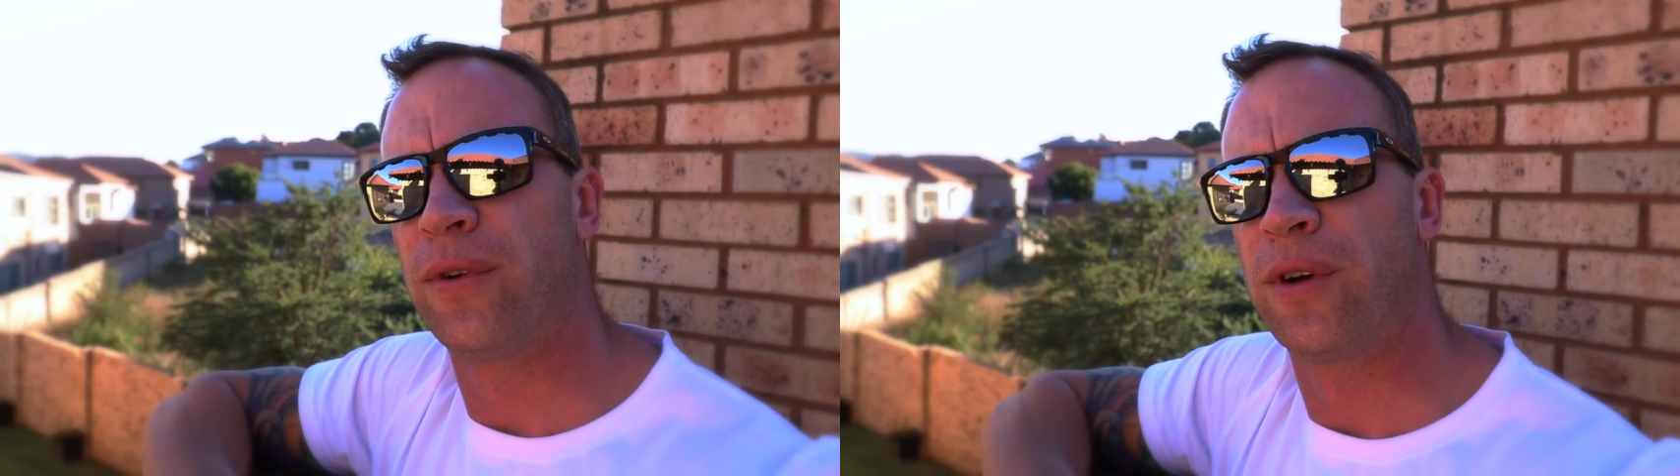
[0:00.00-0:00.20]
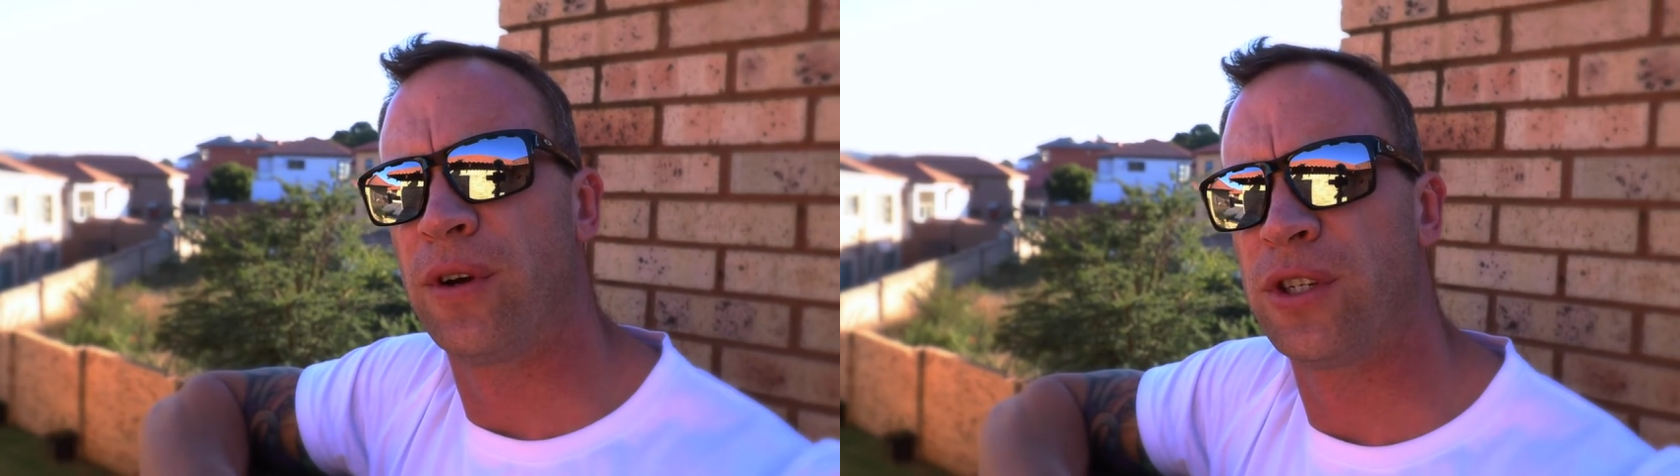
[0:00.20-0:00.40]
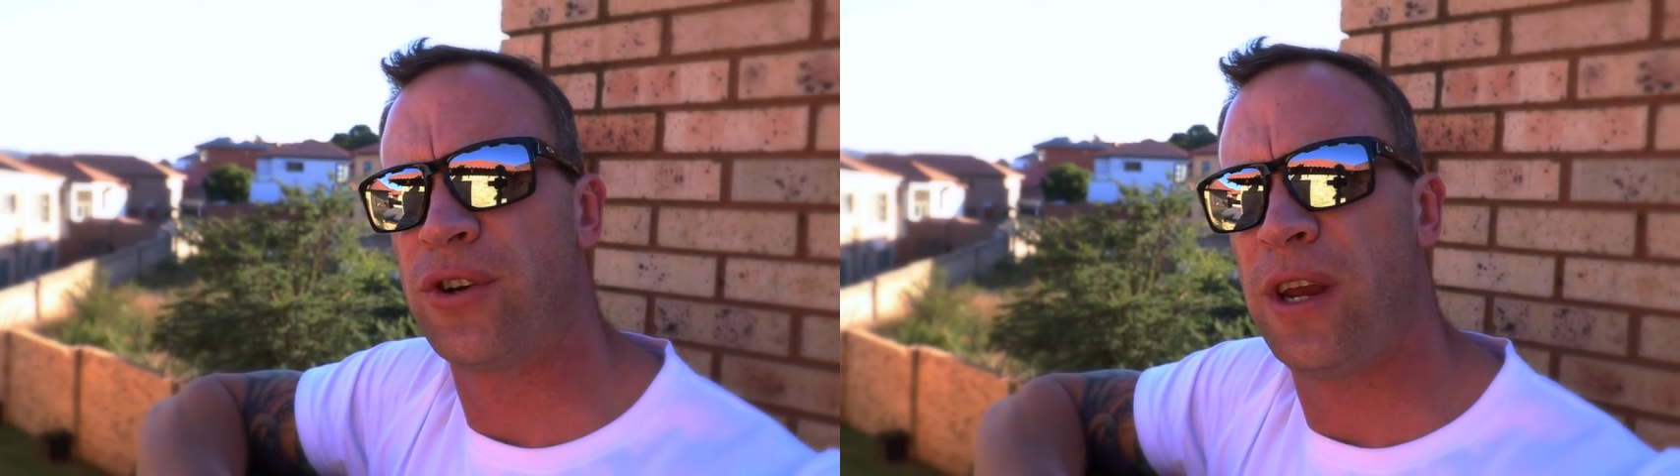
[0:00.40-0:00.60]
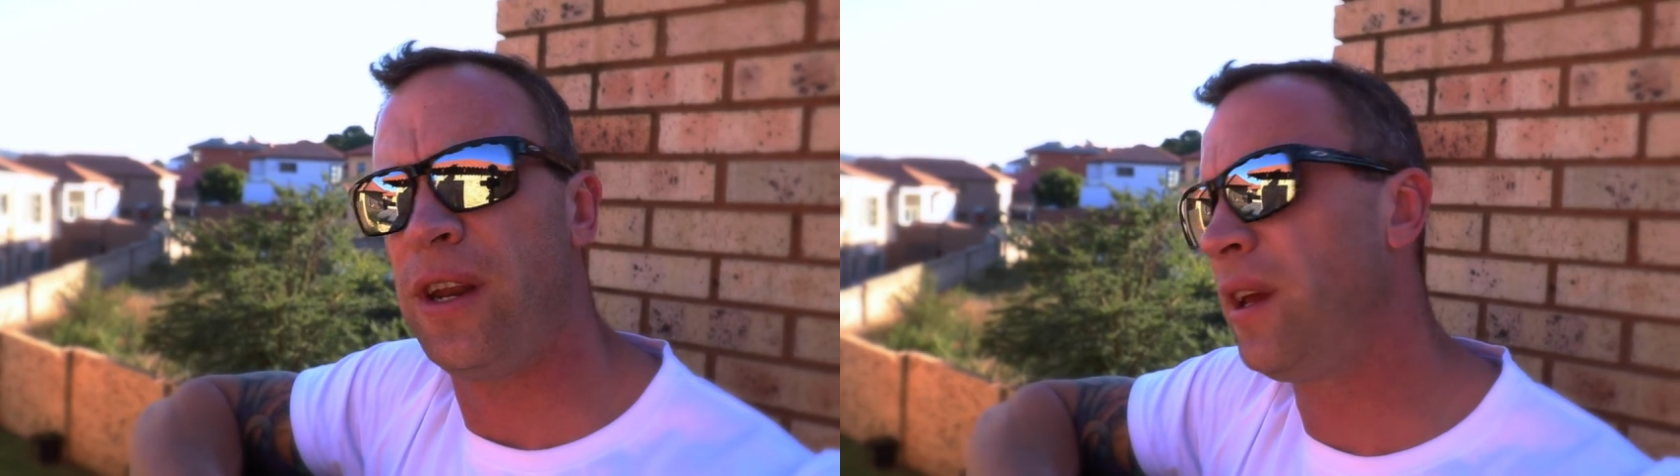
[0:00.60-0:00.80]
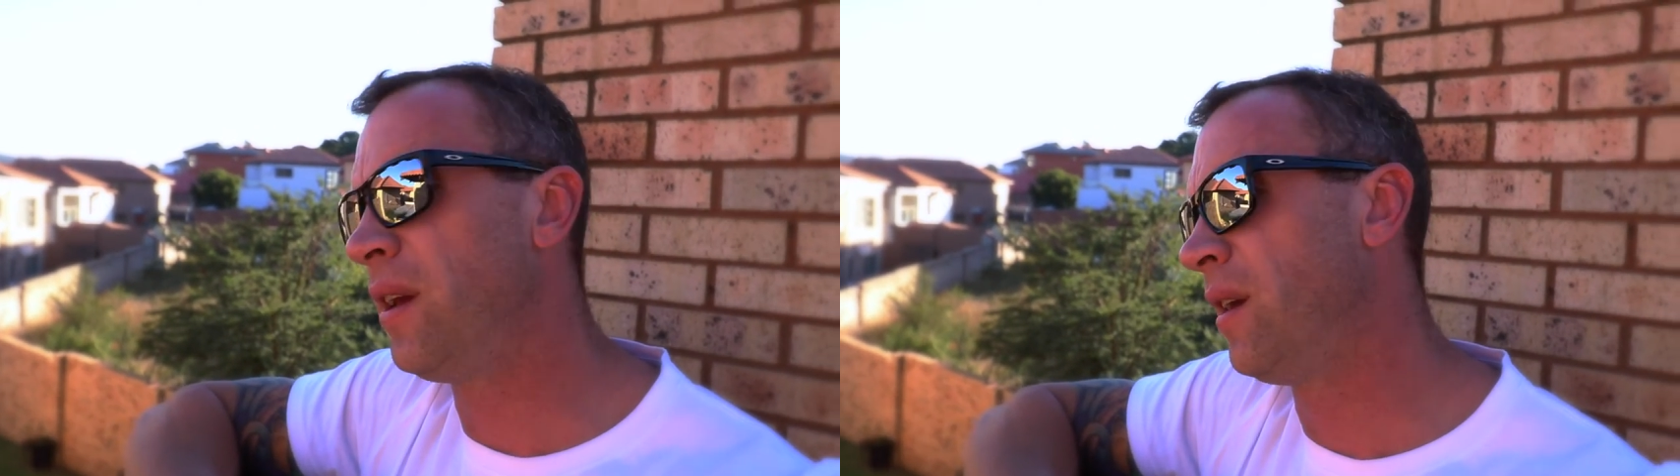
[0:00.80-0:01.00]
cross
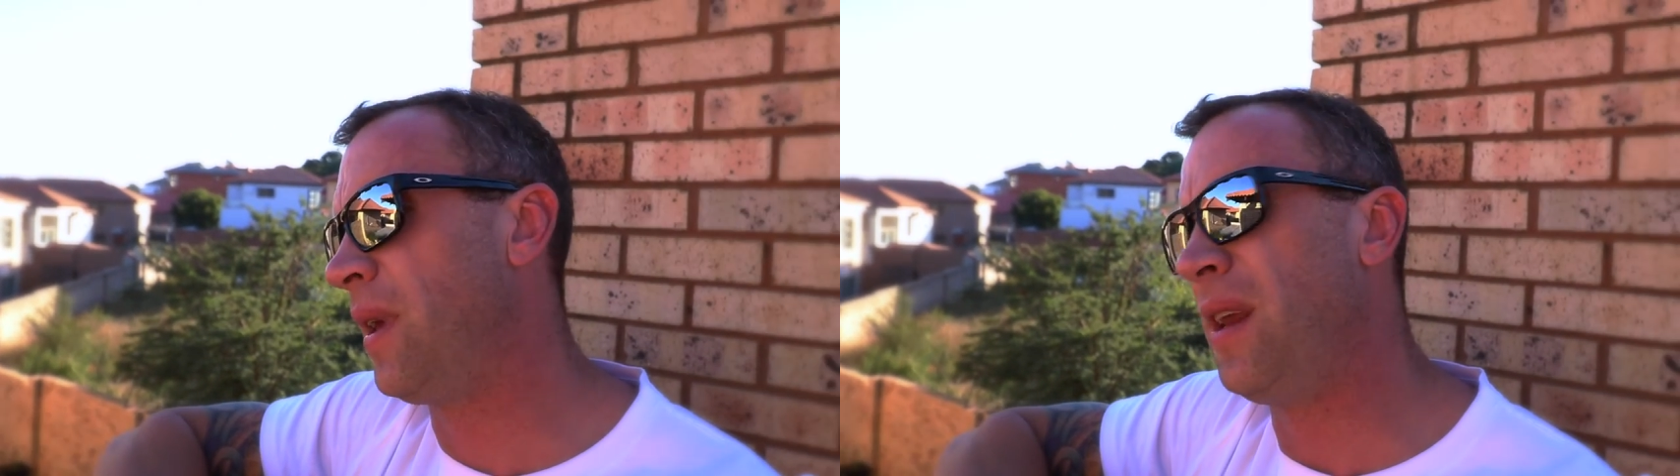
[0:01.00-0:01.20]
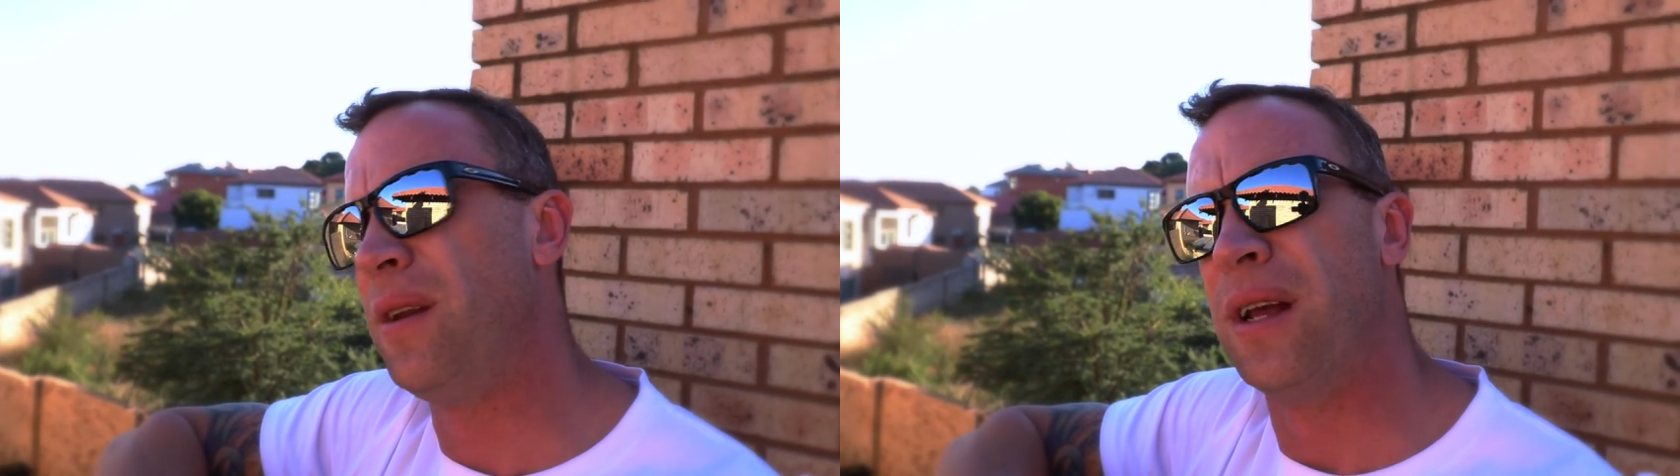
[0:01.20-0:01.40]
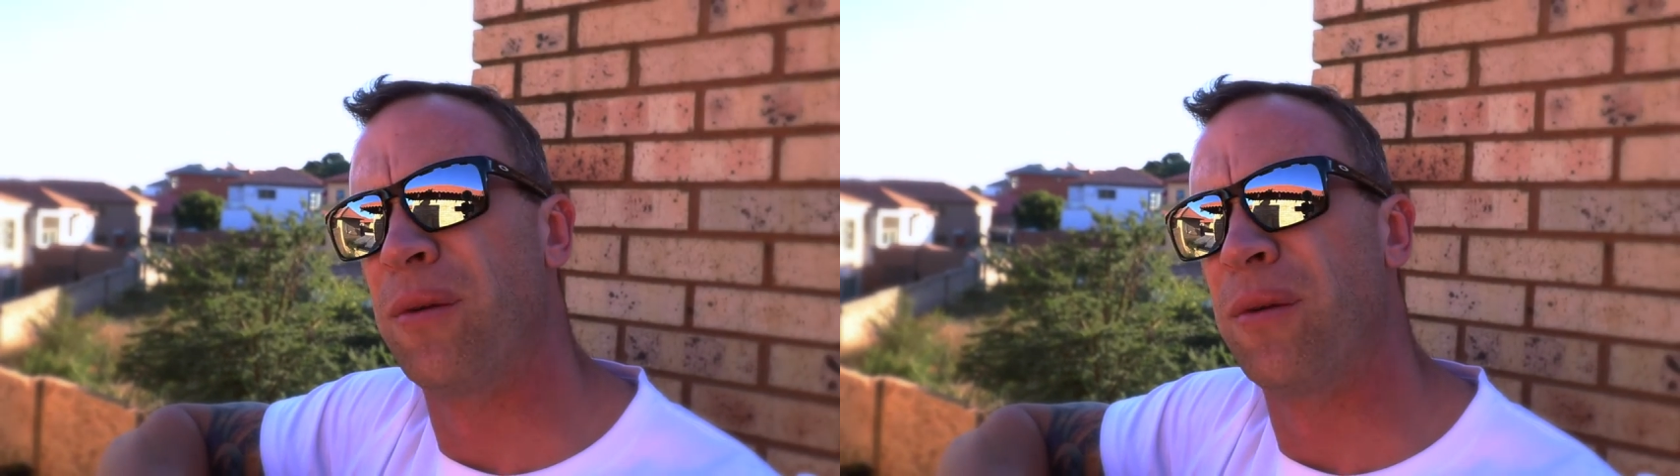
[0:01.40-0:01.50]
training and